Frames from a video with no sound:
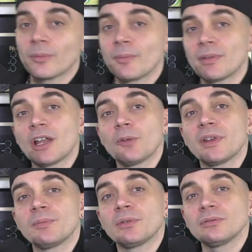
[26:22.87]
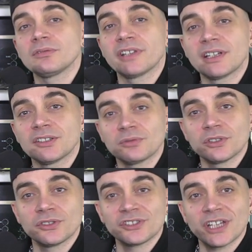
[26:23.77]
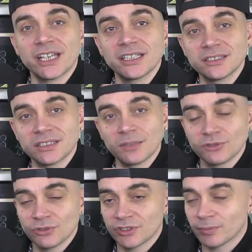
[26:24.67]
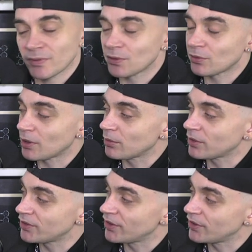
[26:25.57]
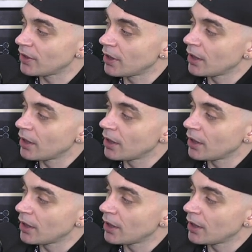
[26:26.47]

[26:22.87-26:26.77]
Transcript: Comment below, people. Tell us what you're saying. I'm sure some of you will know what this is.